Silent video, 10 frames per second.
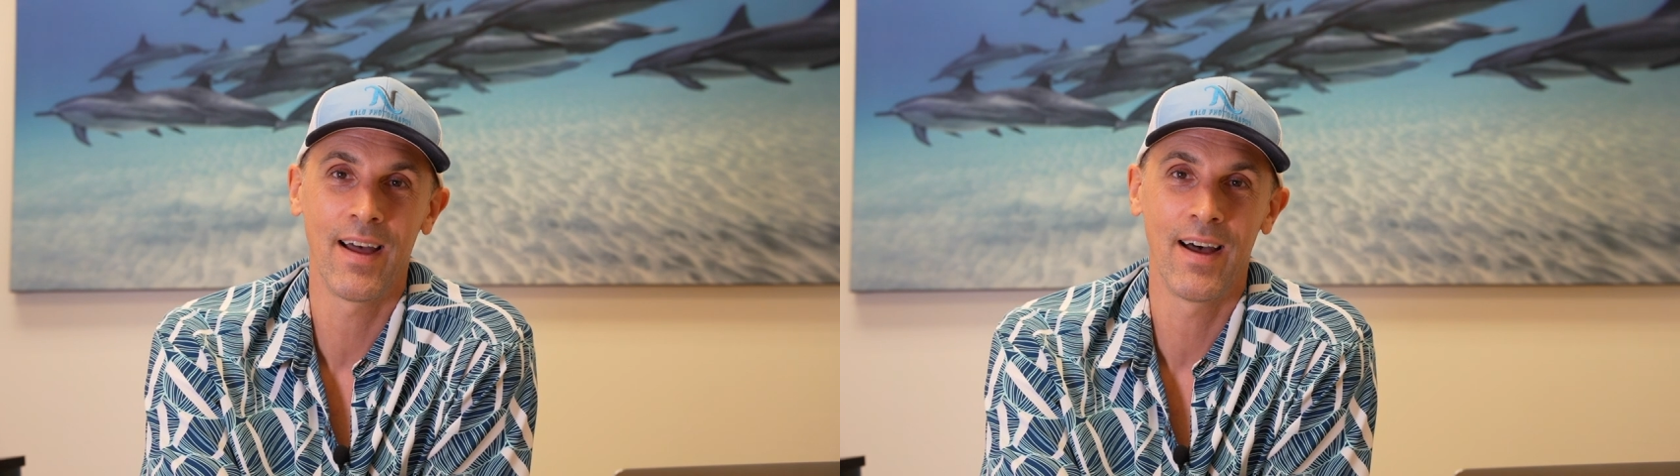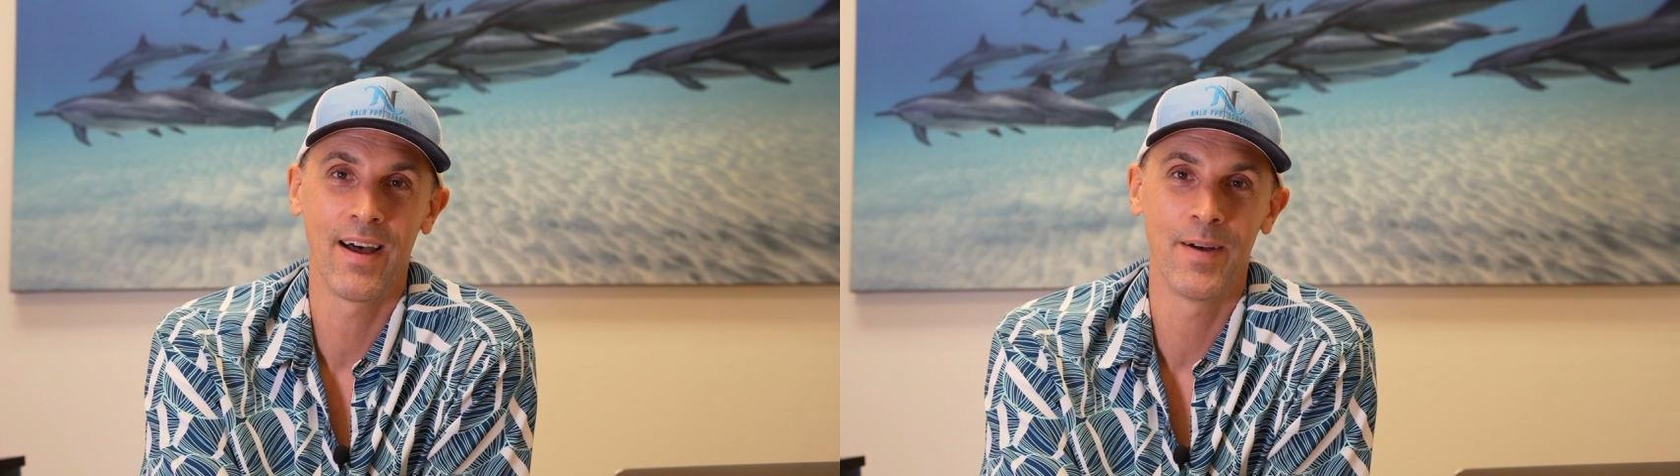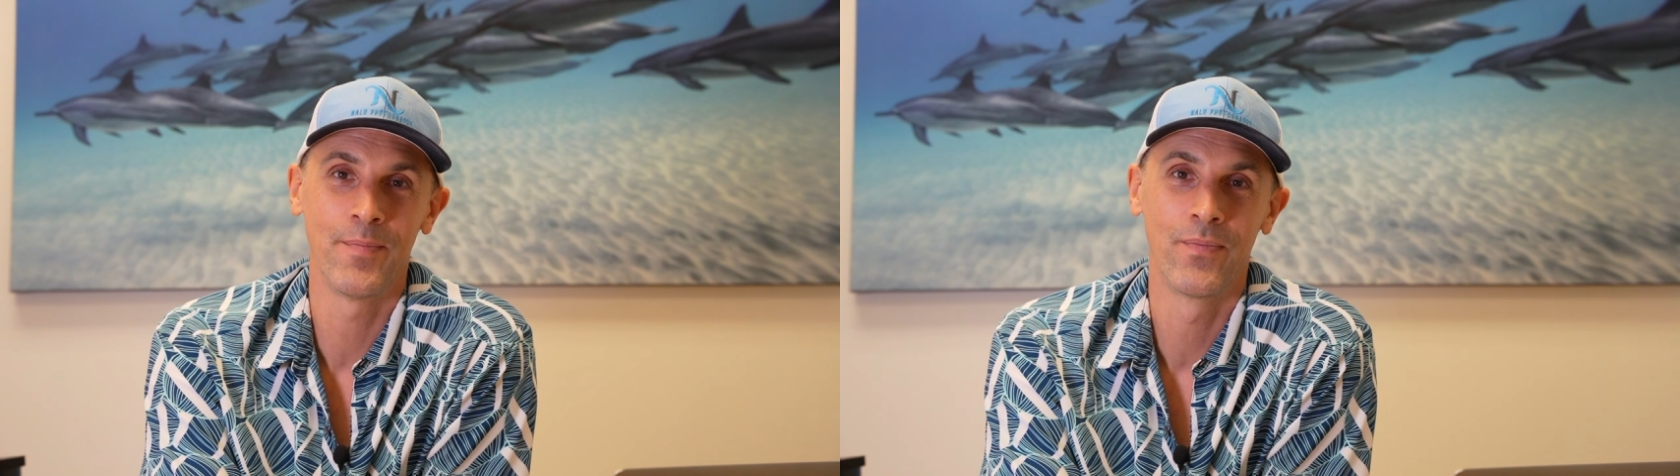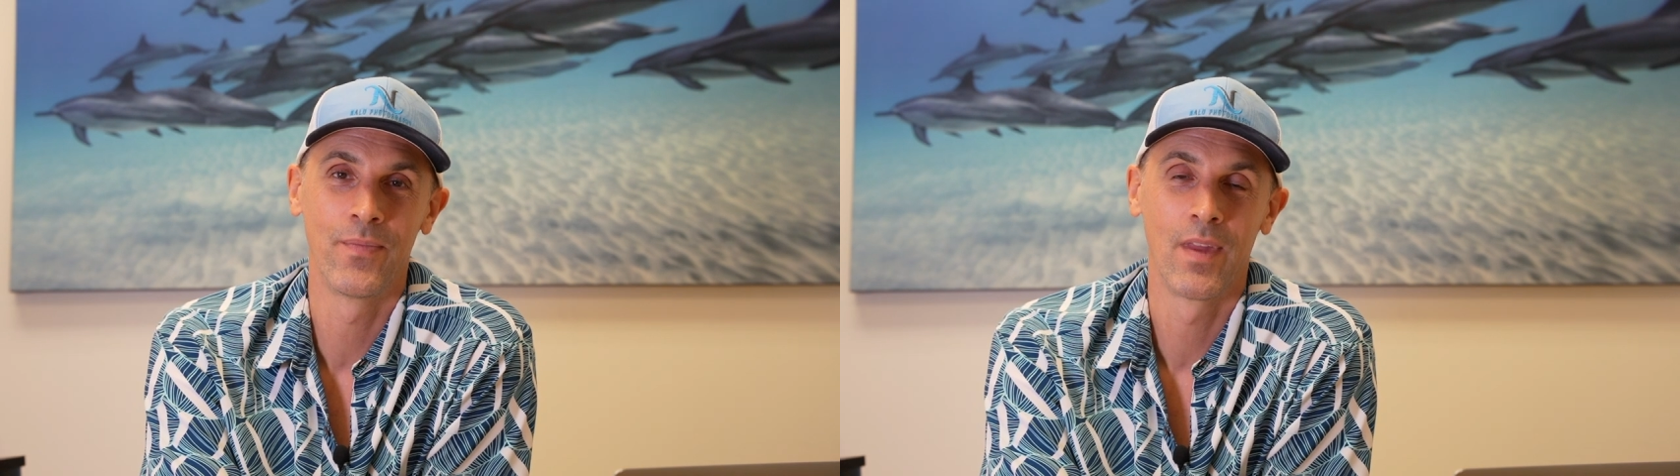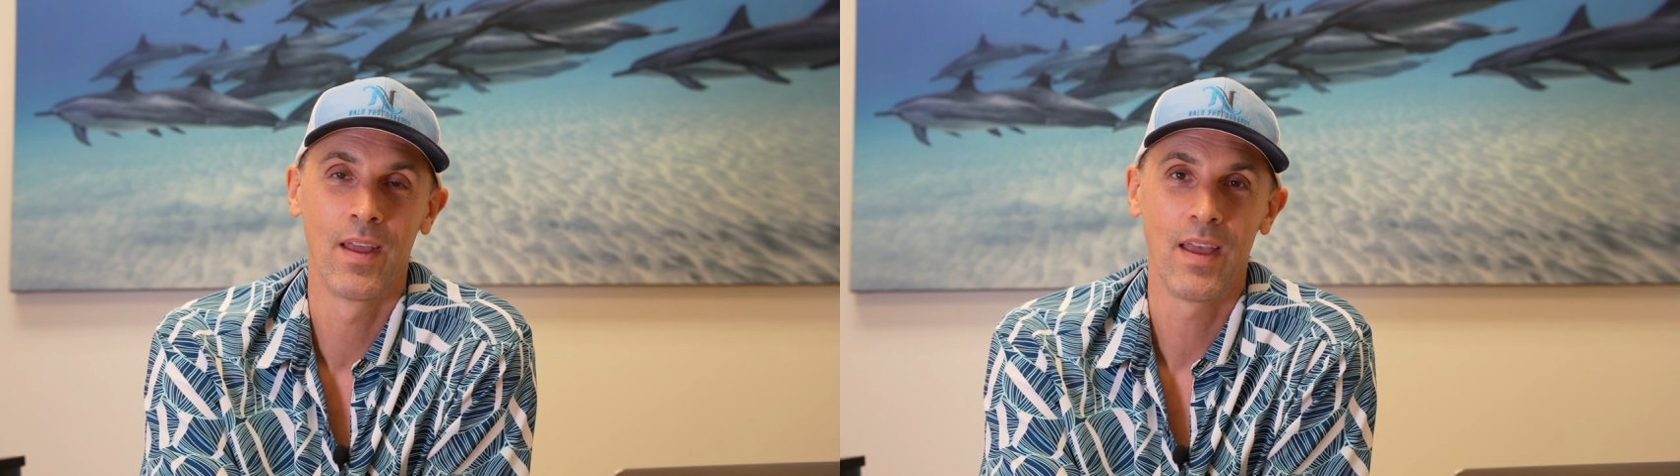
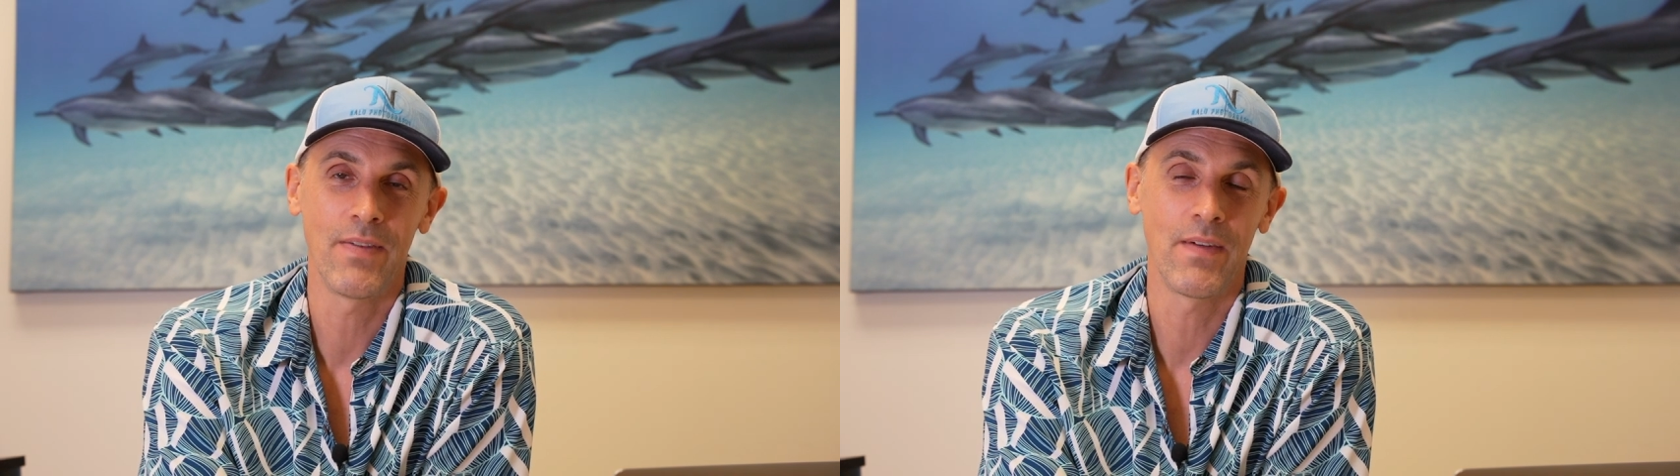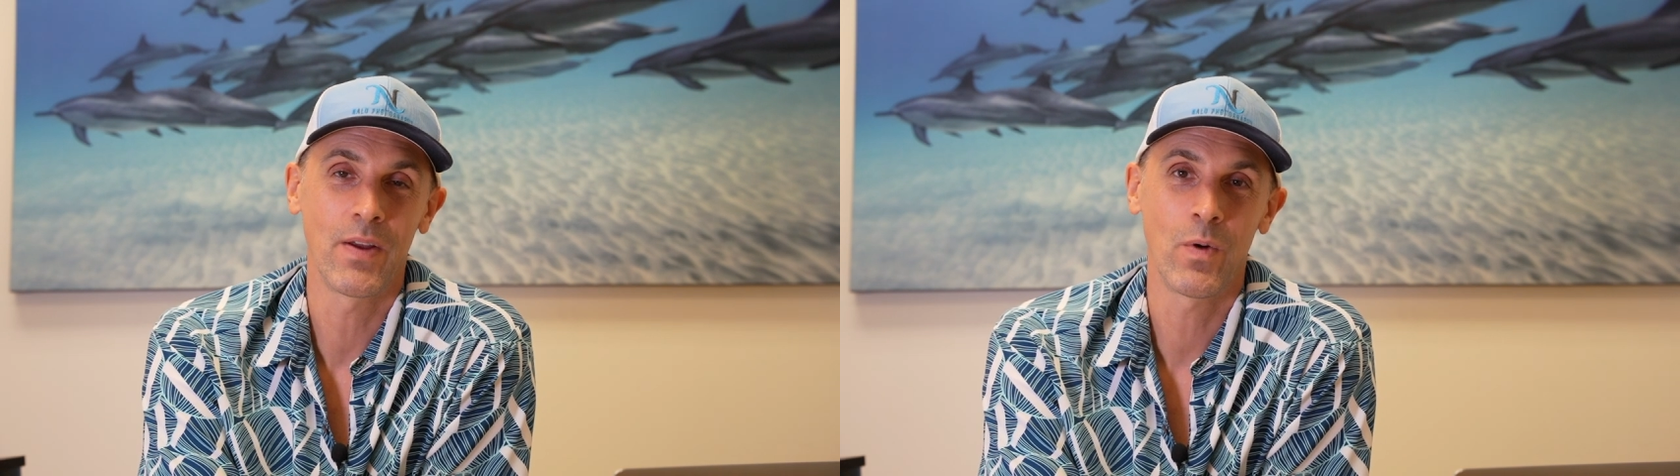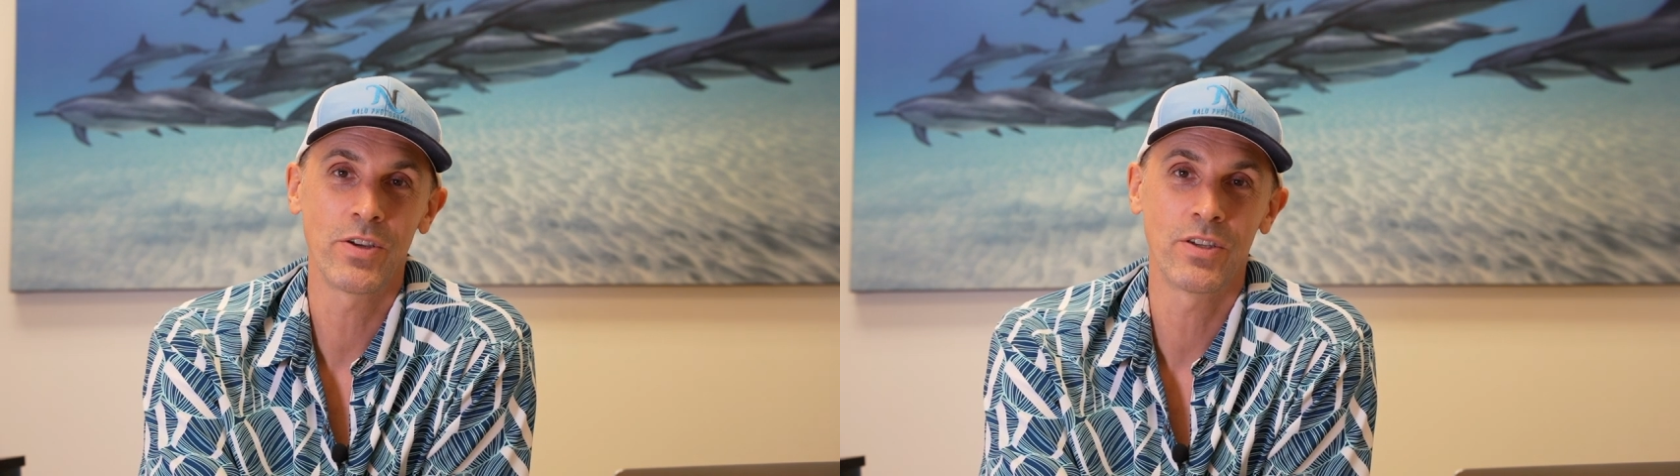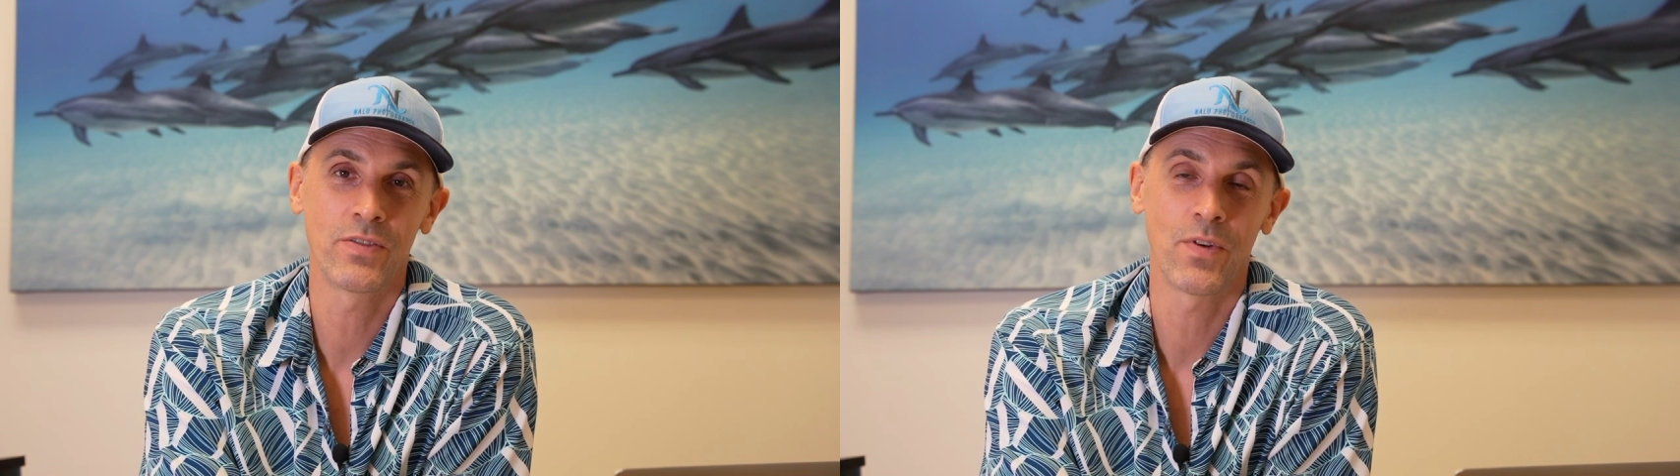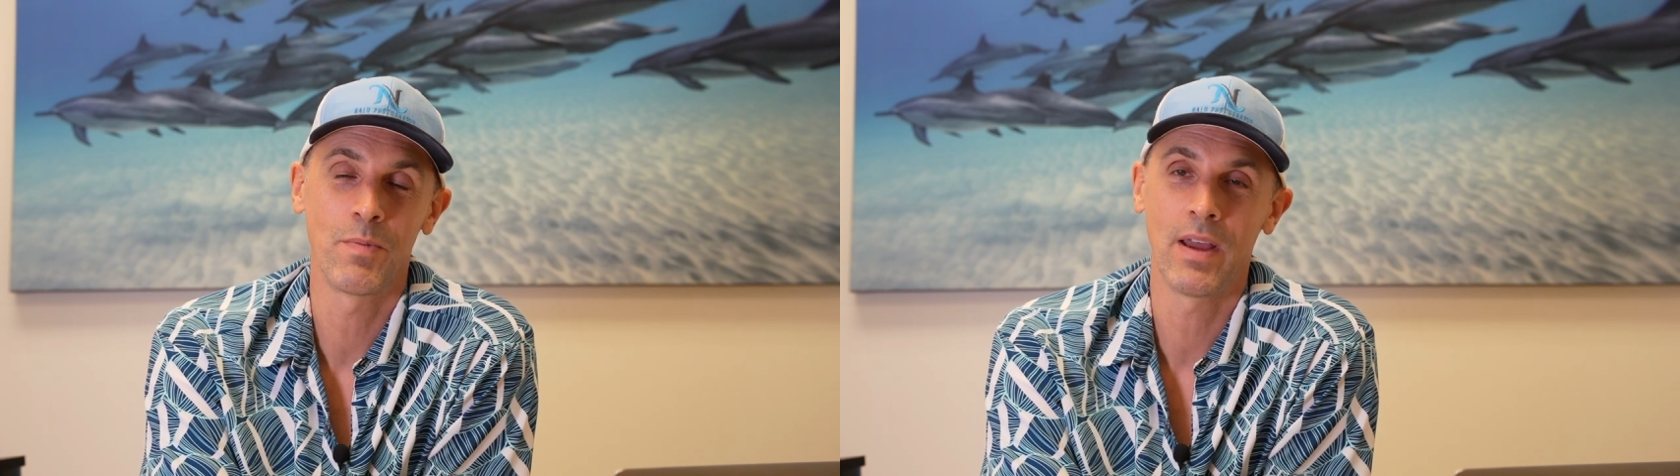If you have any questions
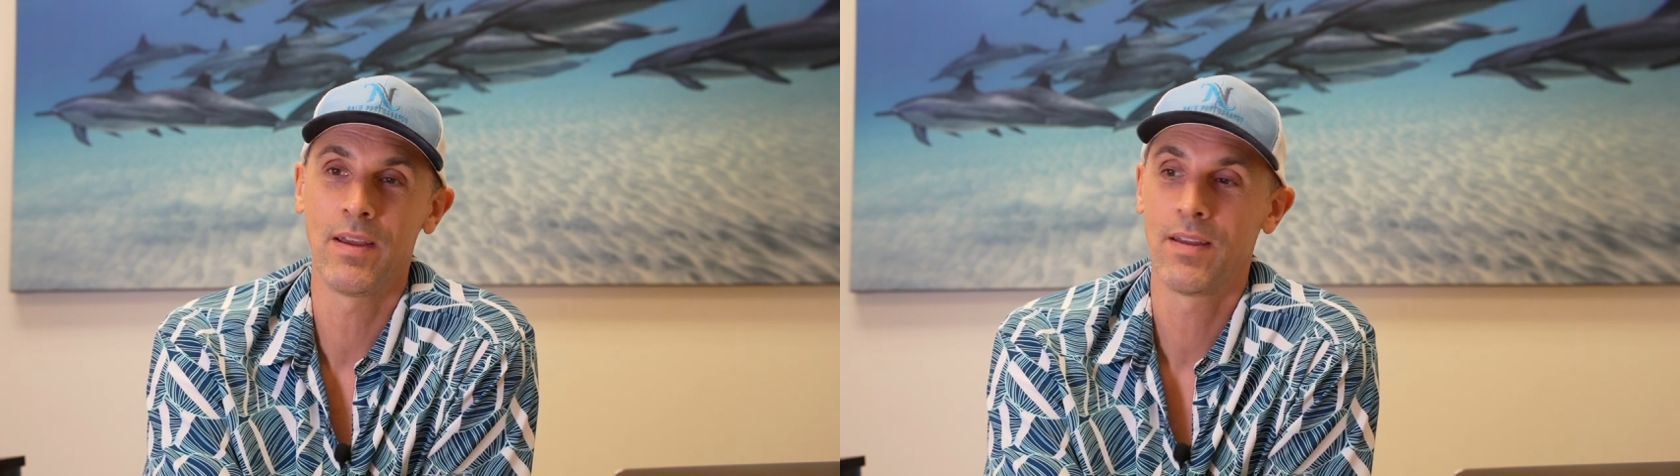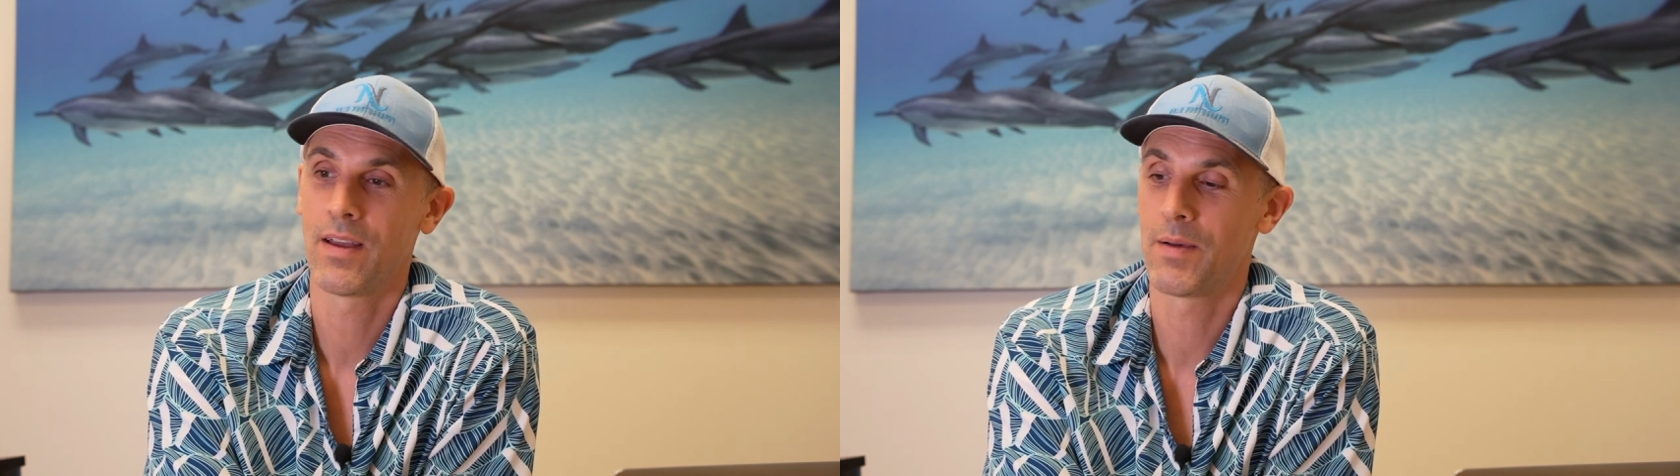for me